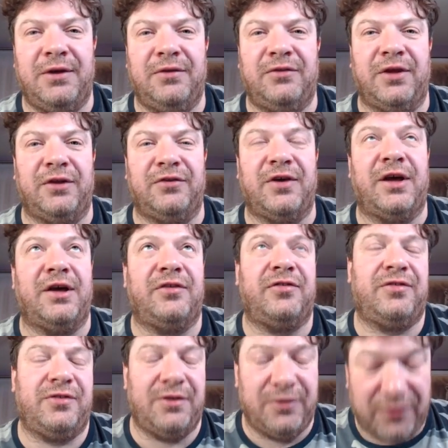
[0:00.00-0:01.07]
Thanks,
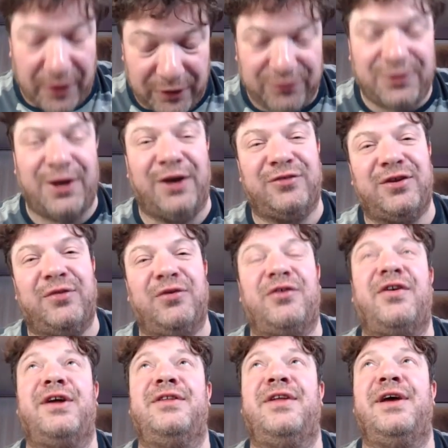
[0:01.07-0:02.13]
guys. Thanks, guys. Have a
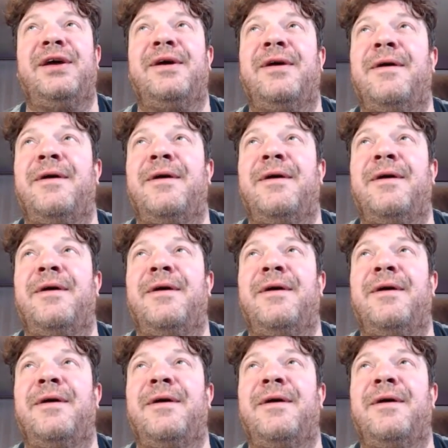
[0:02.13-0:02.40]
great day.